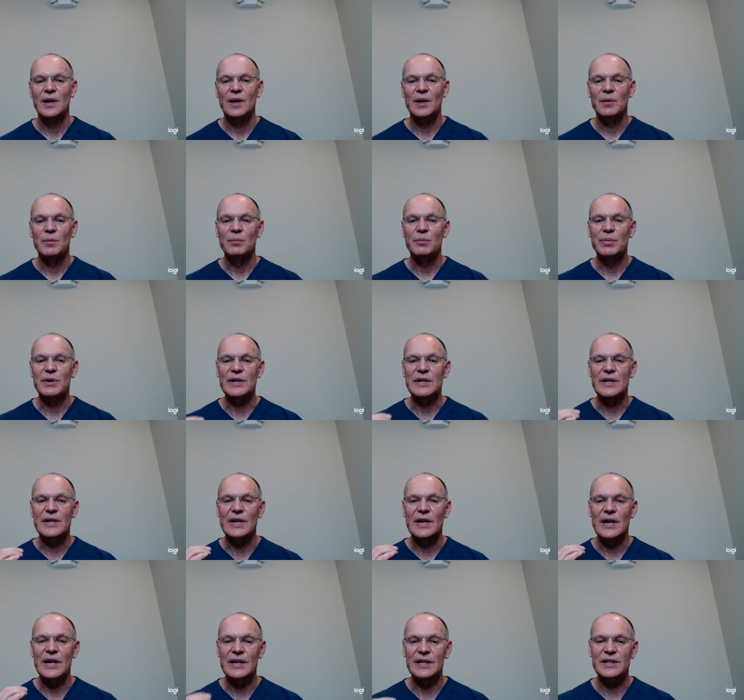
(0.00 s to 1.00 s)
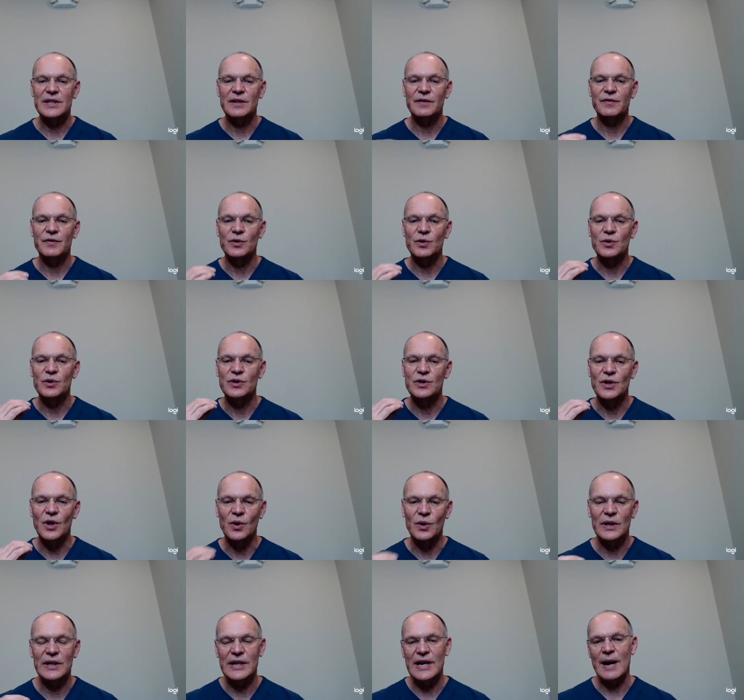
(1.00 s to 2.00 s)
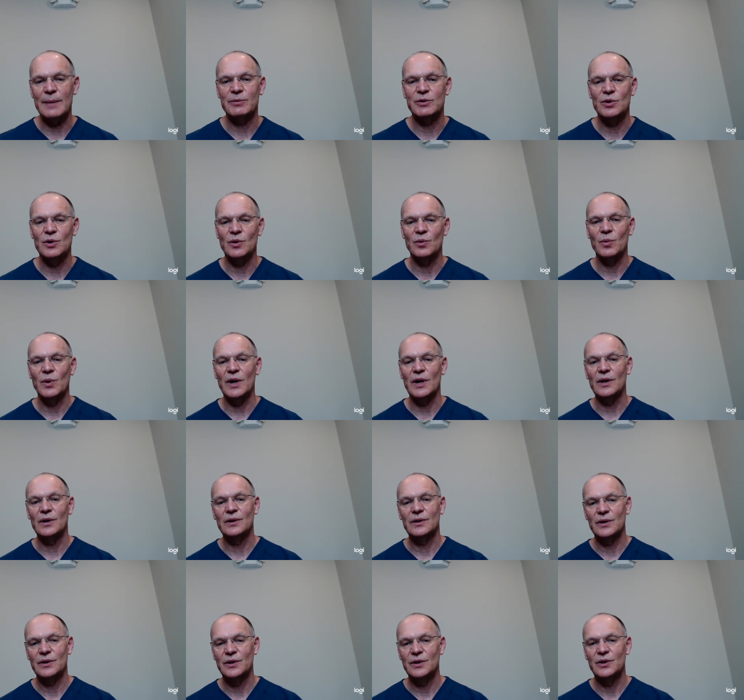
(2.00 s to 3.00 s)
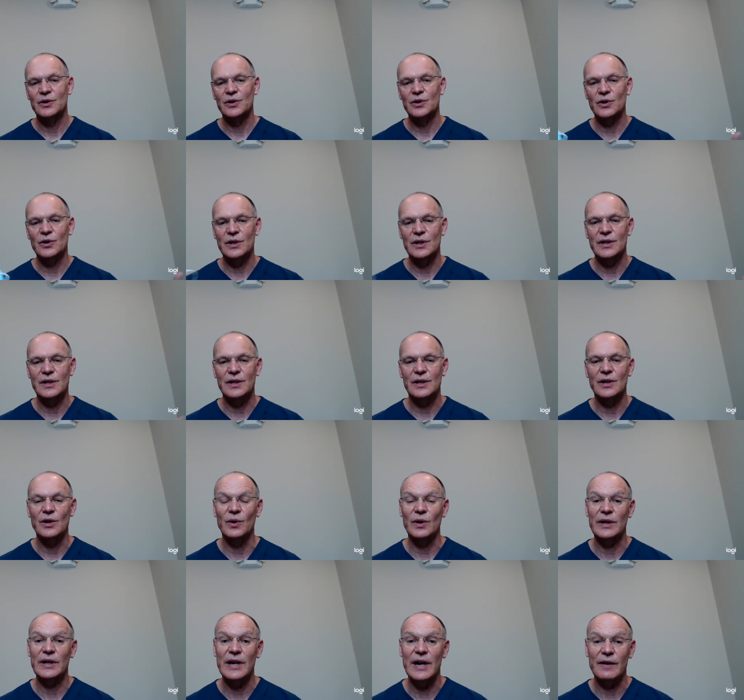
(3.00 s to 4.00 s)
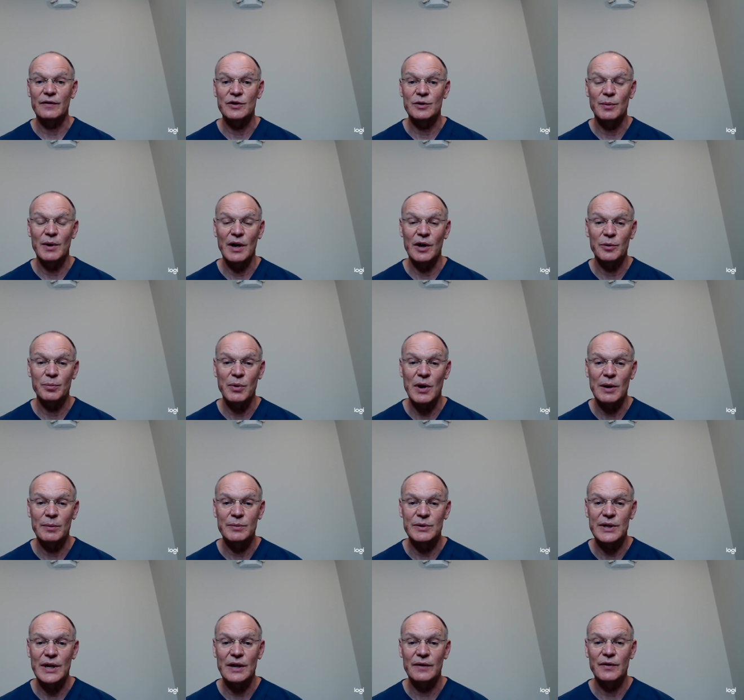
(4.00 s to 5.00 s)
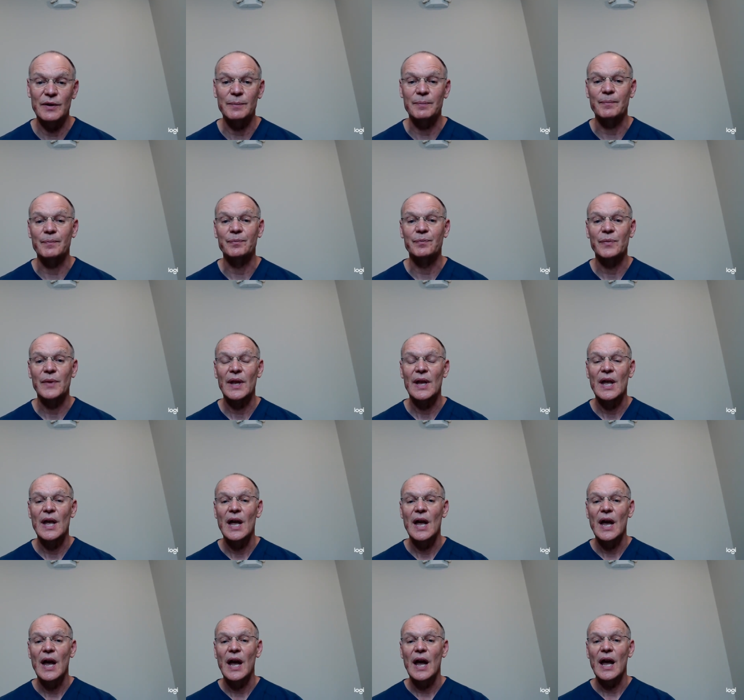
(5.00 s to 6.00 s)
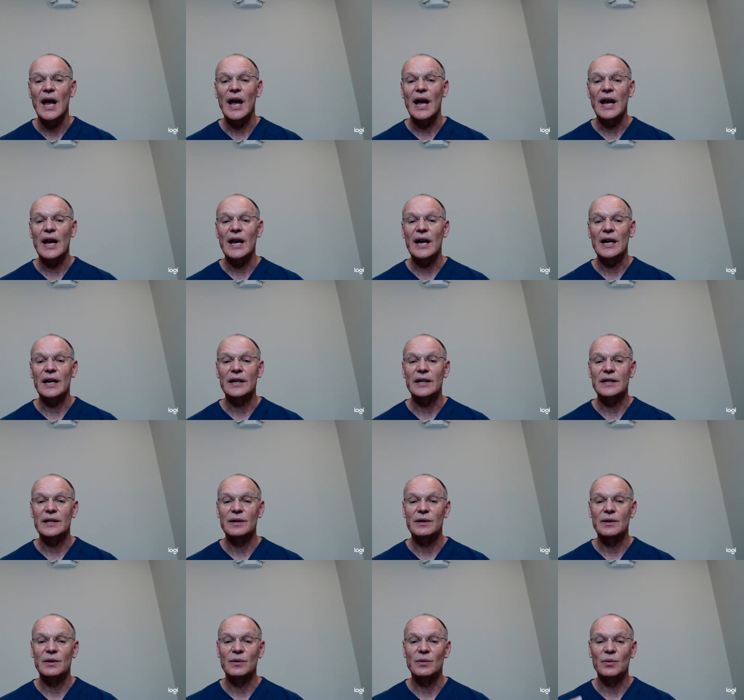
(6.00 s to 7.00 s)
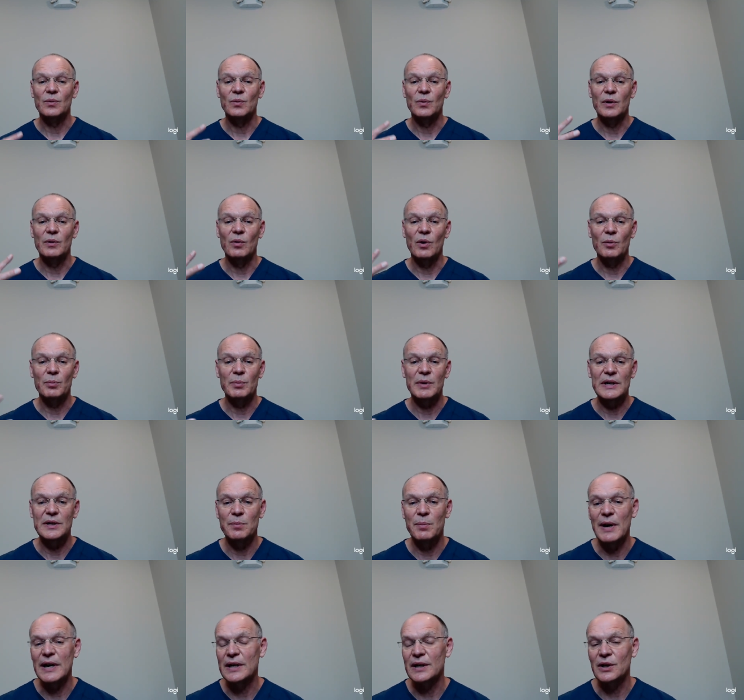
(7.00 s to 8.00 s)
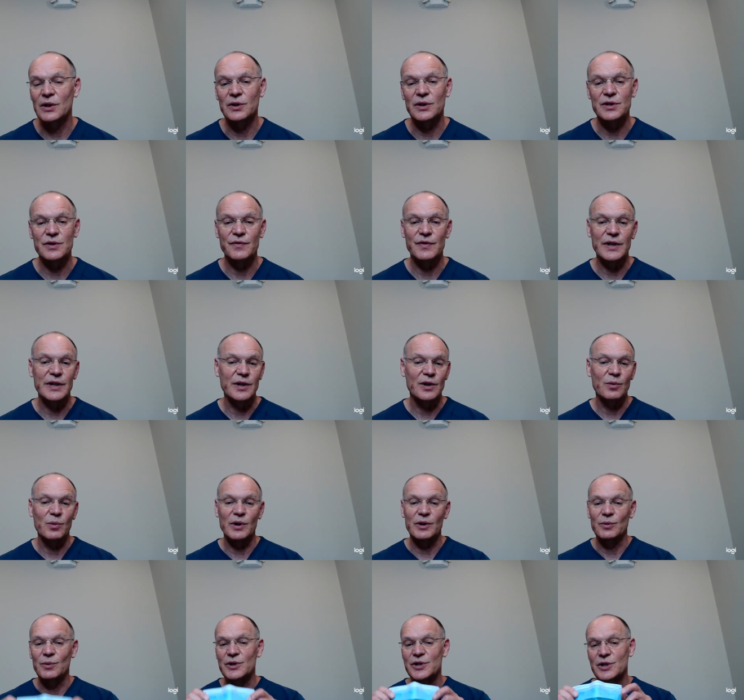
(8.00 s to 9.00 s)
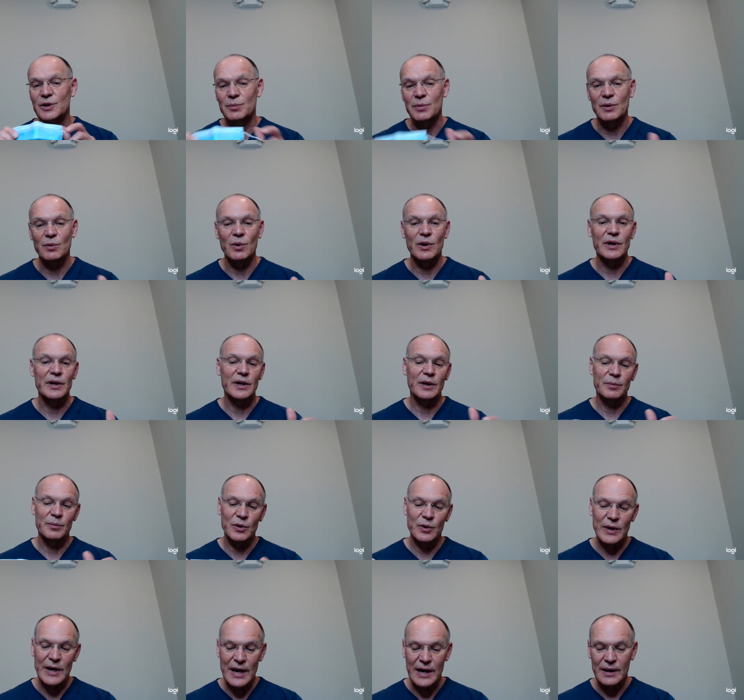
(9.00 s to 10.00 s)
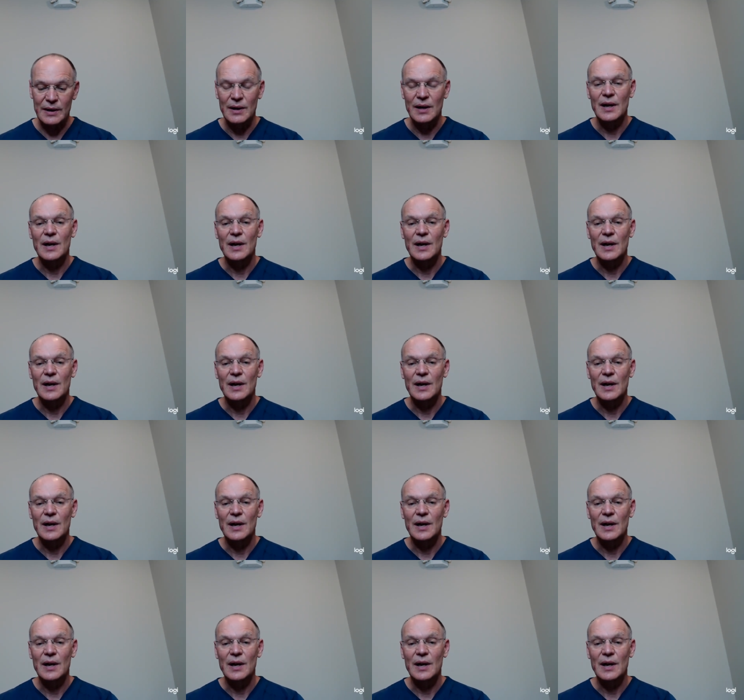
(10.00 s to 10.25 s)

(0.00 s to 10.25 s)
Because if you don't adapt to it well, you're going to have some health problems out of it. And we won't be debating on this video whether we should be wearing them or not,